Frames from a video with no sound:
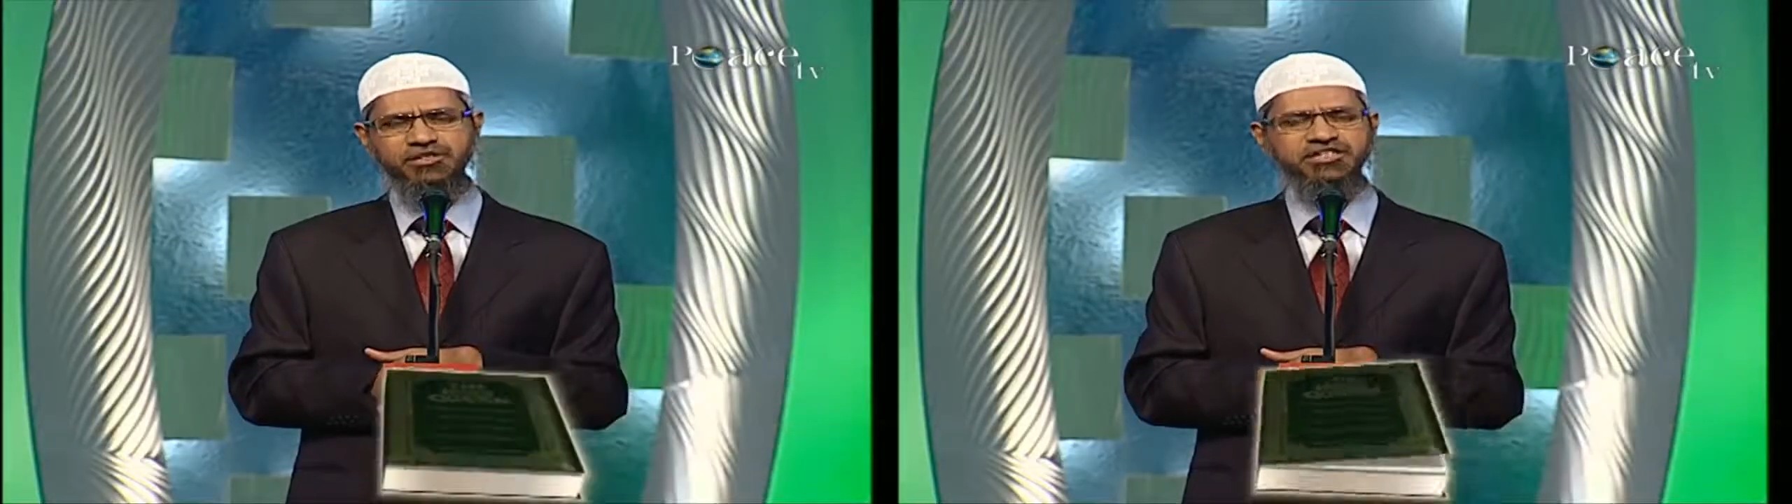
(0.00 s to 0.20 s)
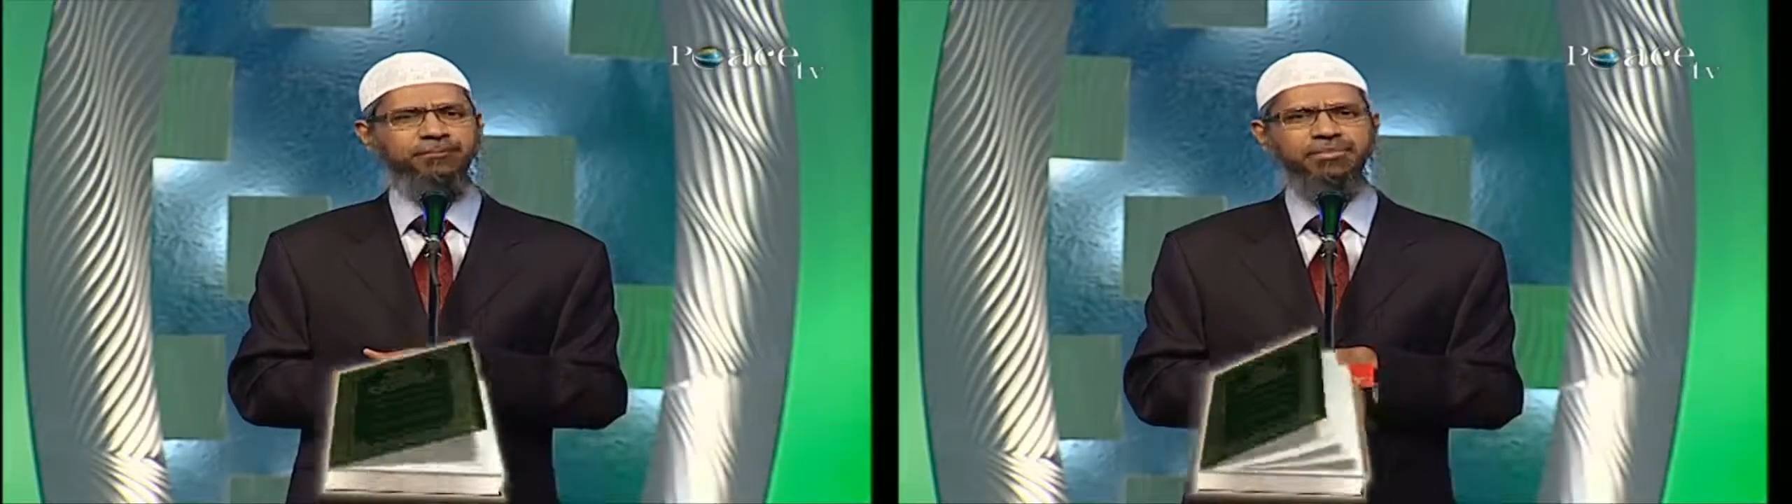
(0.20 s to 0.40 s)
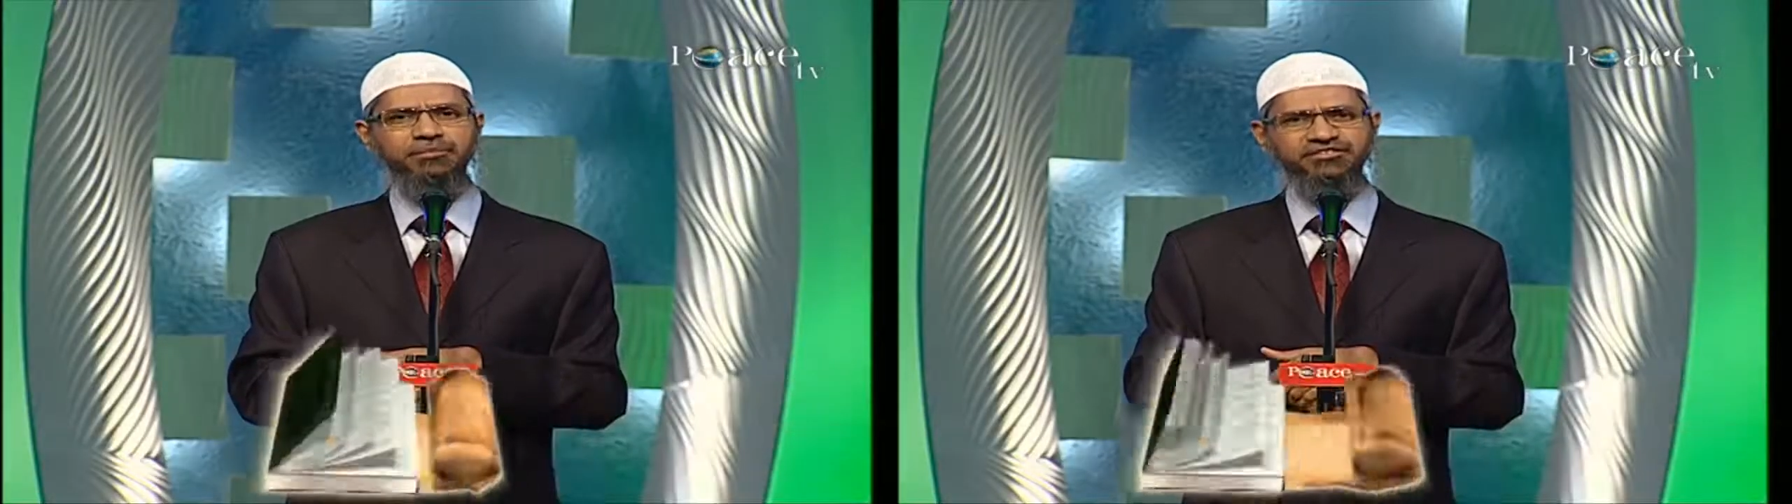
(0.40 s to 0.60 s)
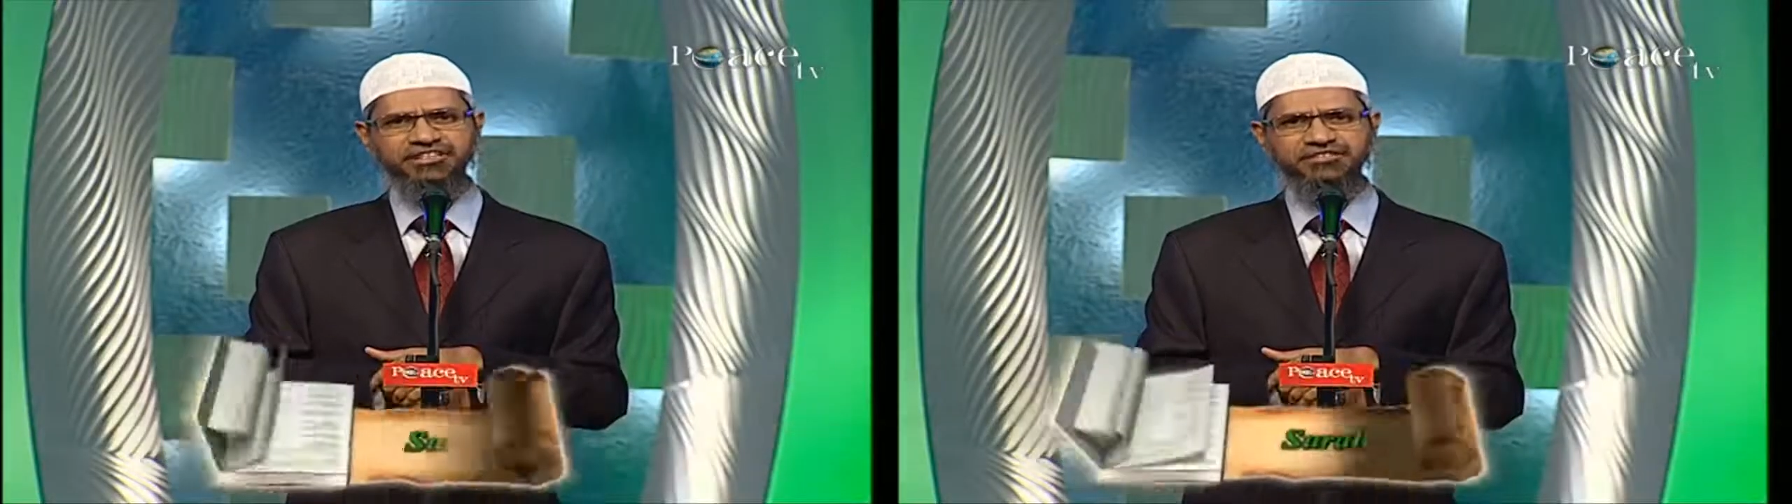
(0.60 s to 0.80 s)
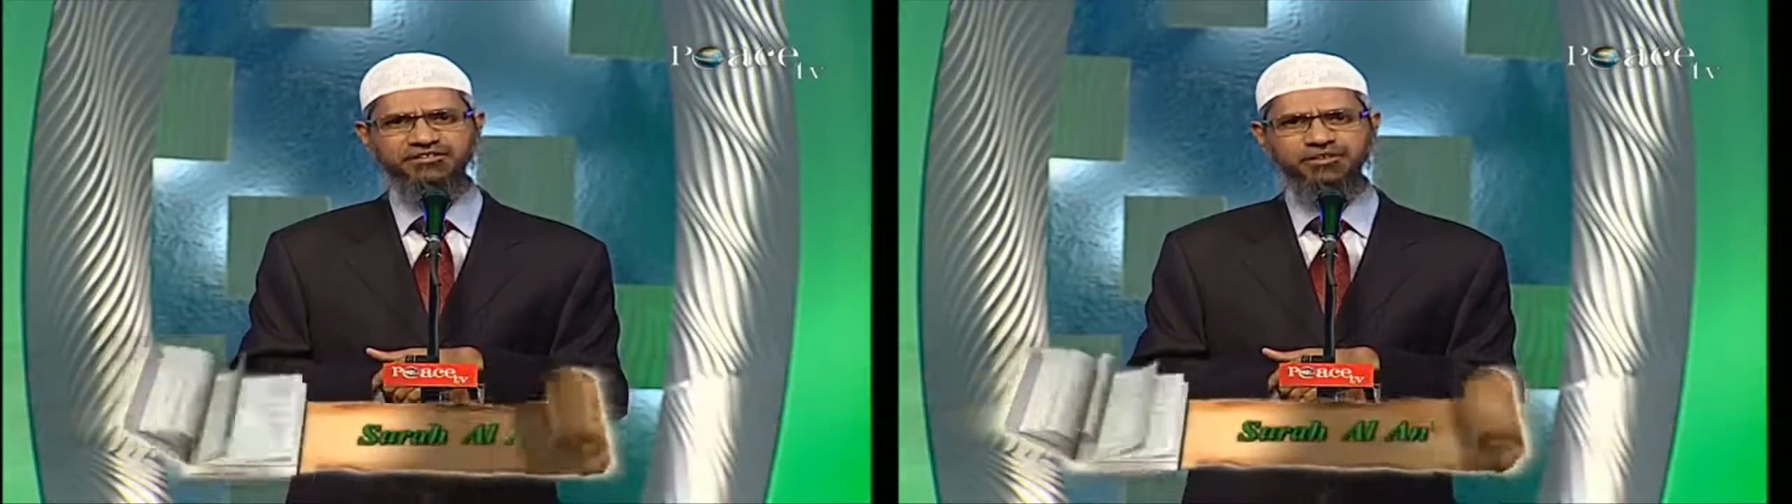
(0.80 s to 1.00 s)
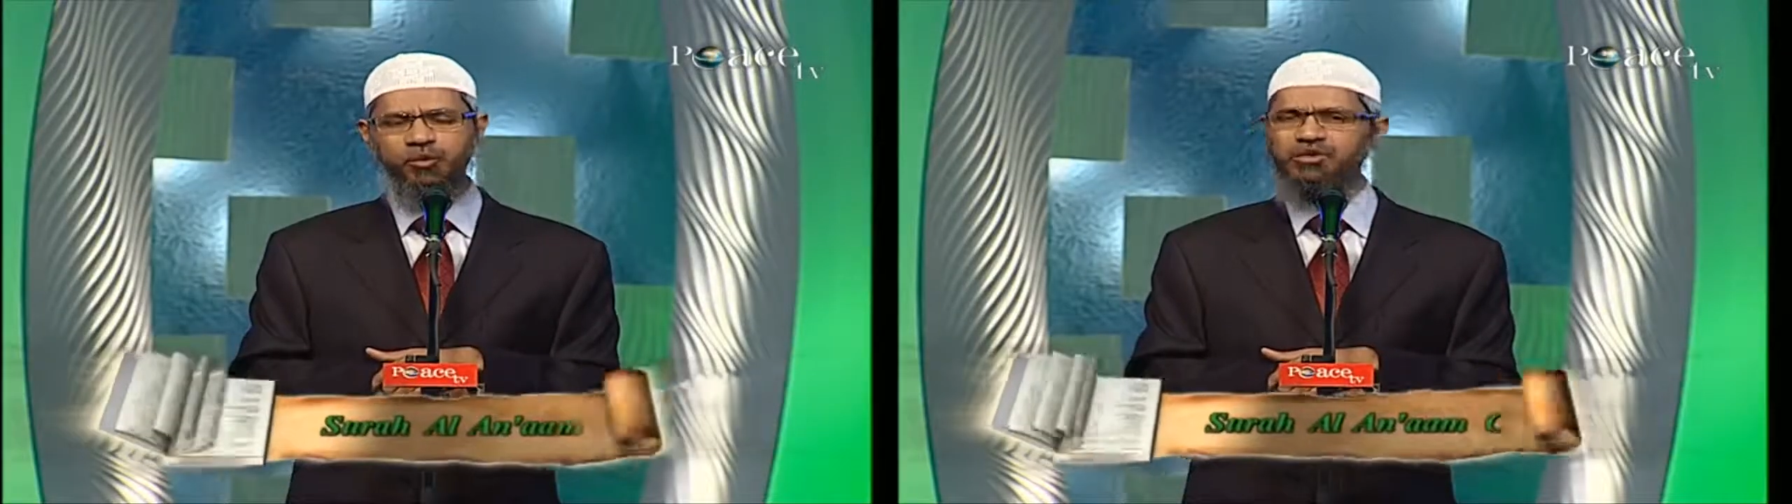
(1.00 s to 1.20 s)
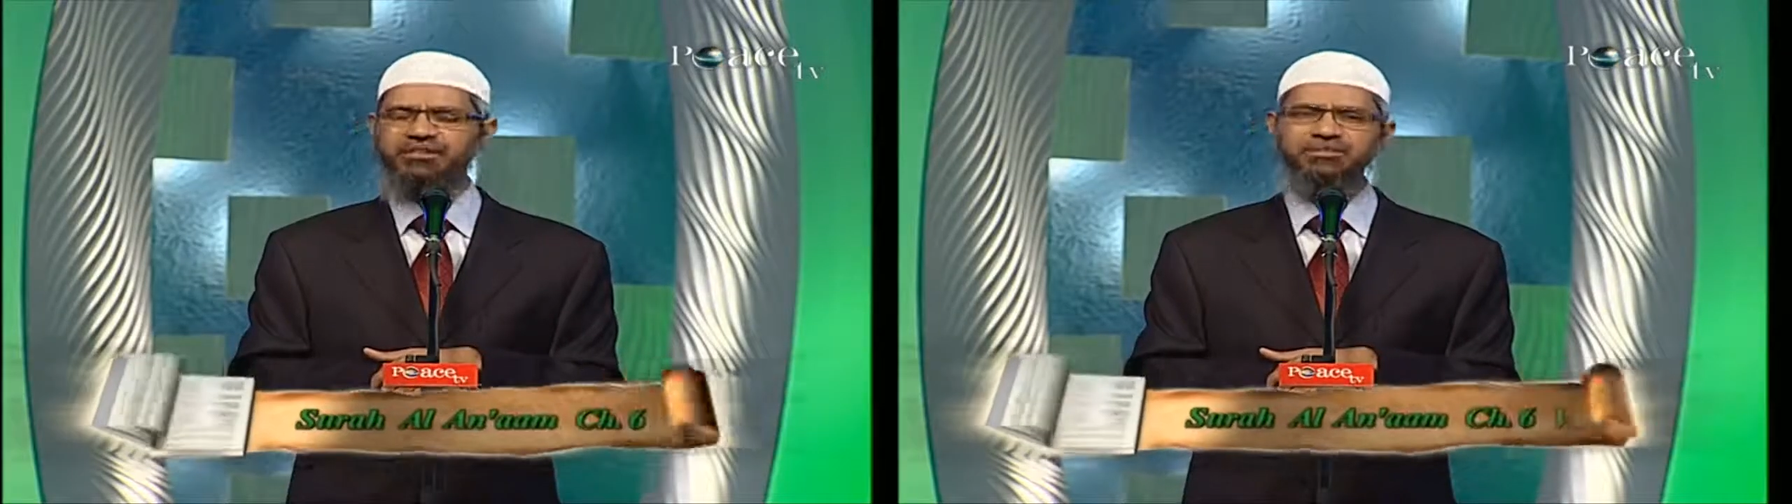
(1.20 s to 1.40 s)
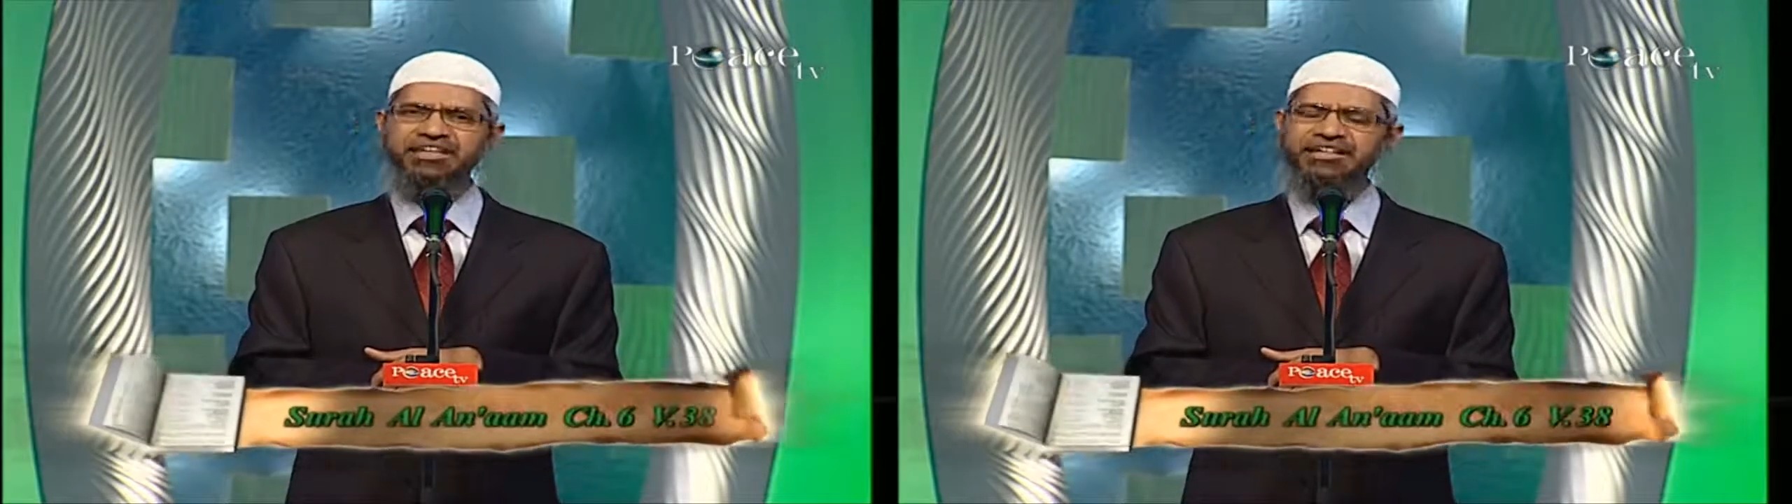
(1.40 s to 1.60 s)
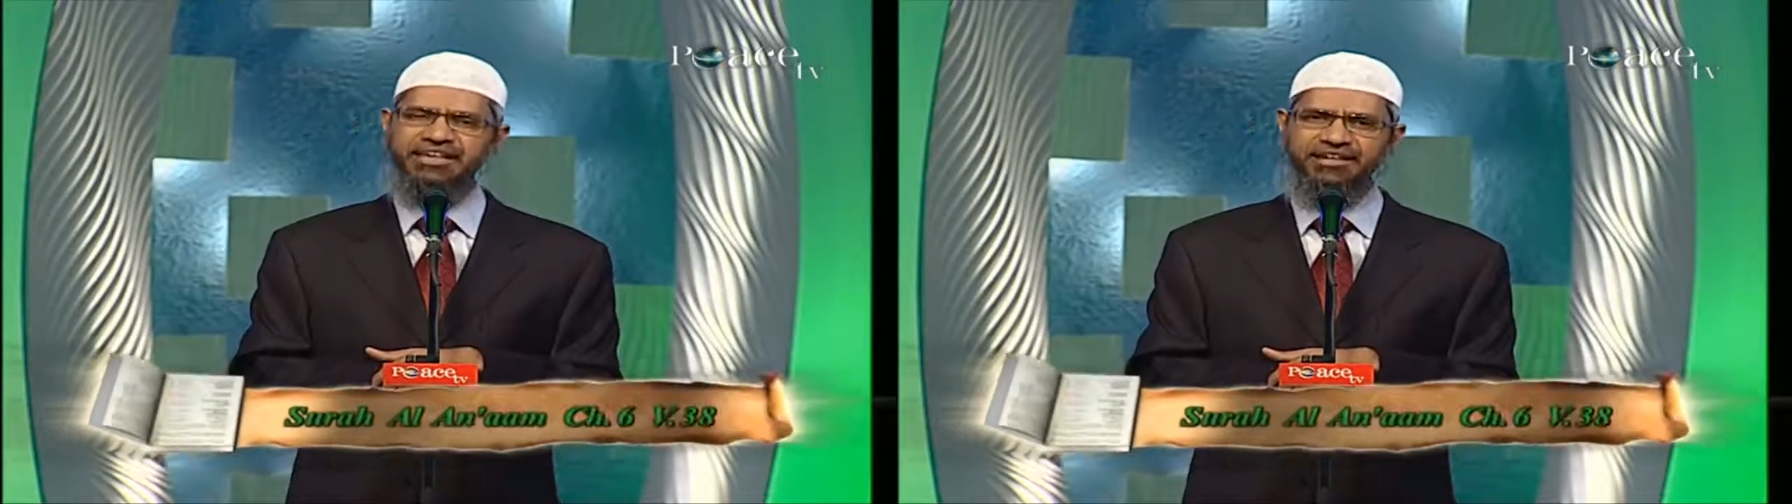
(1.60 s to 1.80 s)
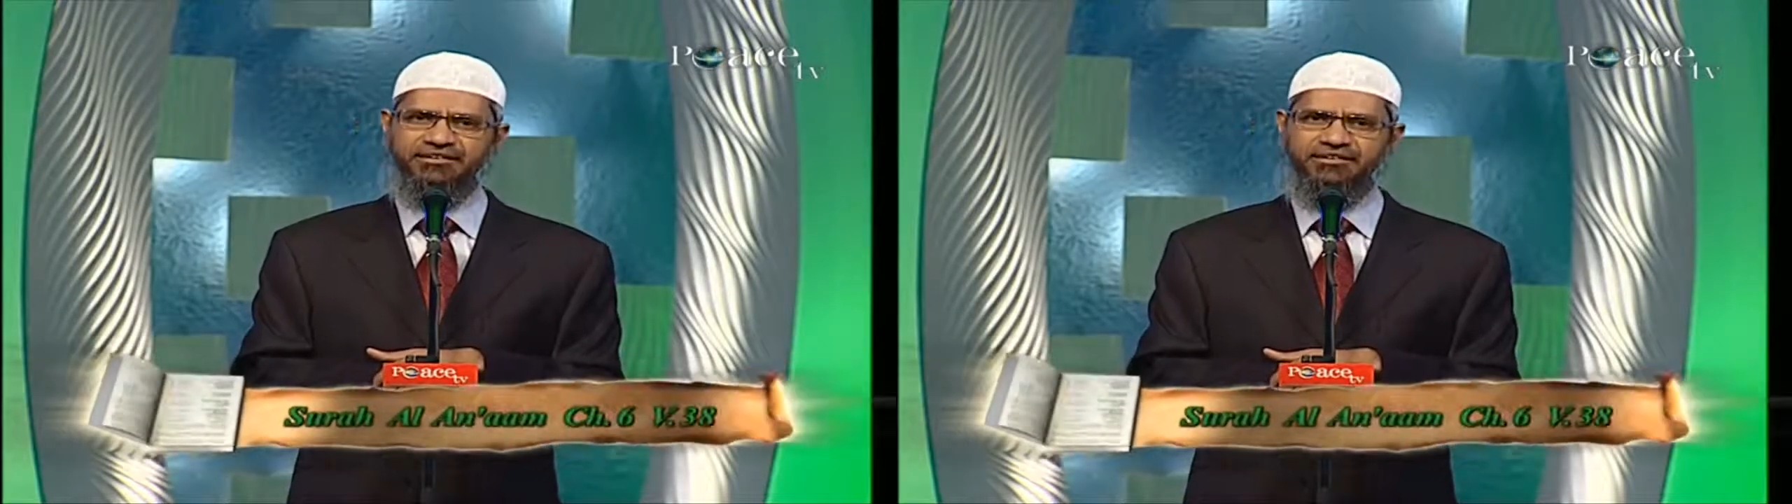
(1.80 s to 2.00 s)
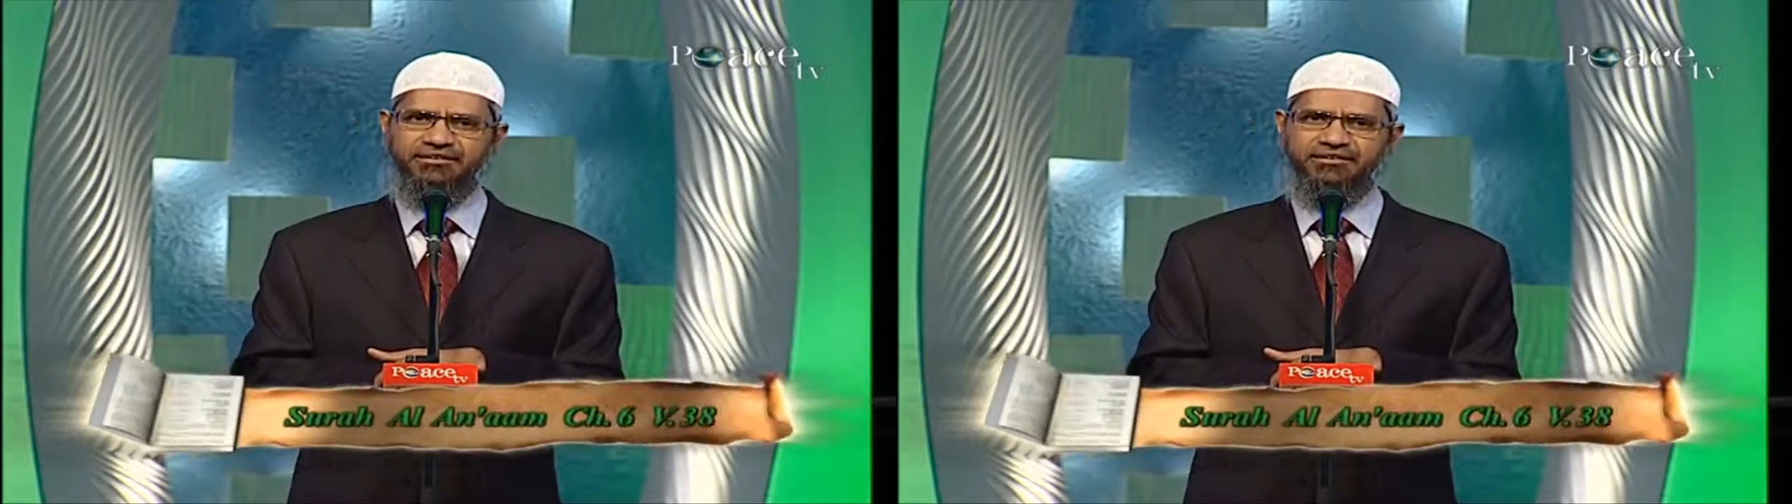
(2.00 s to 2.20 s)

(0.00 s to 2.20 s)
chapter number 6, verse number 38,